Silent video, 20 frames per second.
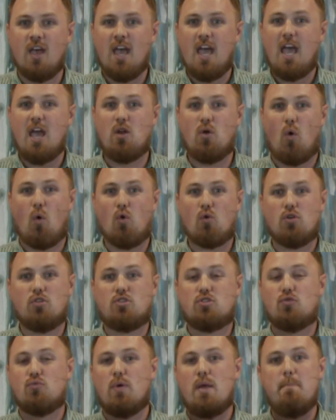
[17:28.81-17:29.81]
in order
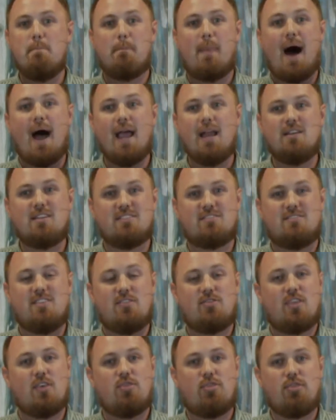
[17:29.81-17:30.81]
to remind us
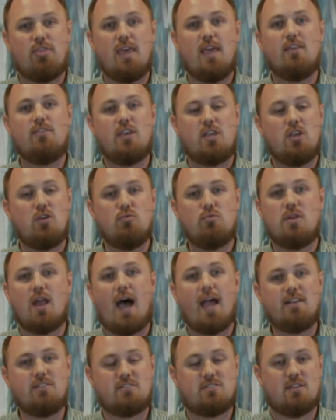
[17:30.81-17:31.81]
that the thing that
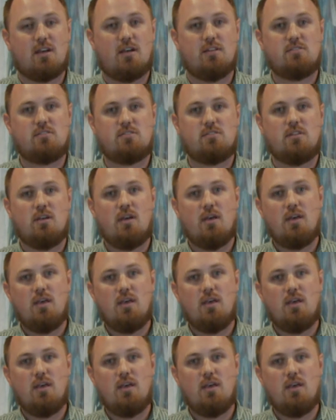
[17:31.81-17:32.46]
unites us